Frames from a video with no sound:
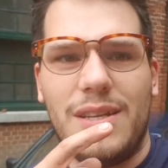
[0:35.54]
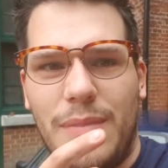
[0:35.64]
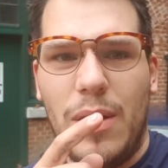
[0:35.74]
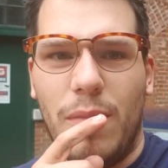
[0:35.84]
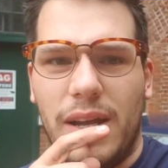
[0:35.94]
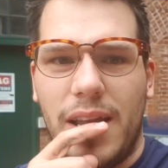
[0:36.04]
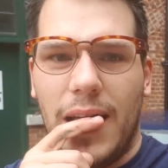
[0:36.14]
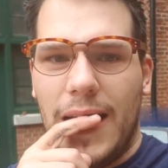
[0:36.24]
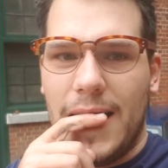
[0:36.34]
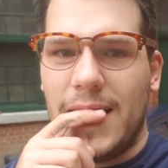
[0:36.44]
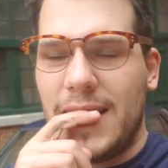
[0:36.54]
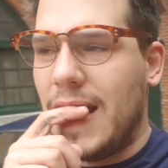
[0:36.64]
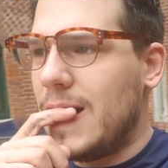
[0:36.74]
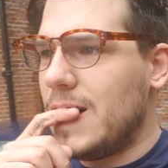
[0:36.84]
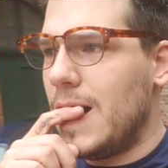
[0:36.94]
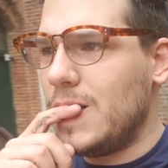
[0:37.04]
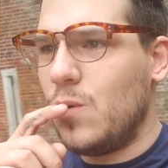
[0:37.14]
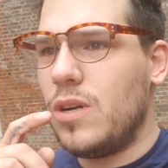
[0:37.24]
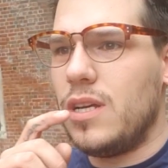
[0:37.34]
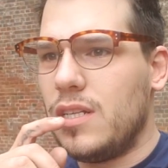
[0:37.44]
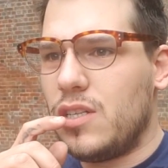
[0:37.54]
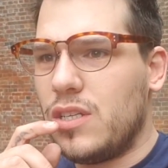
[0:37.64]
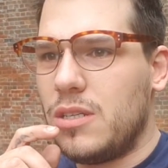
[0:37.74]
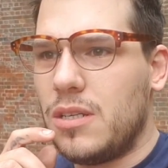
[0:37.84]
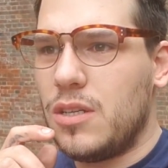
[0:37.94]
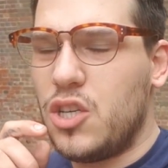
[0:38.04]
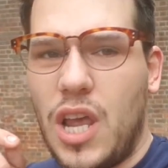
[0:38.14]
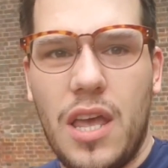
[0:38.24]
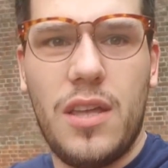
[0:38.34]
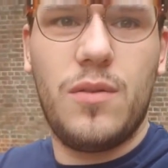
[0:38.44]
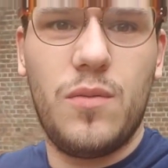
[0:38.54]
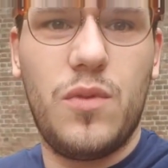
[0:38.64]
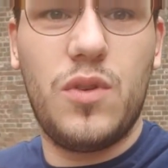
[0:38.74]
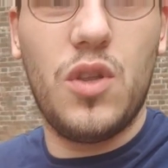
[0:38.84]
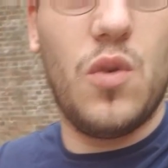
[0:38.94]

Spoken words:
about my car. Now I want to just share to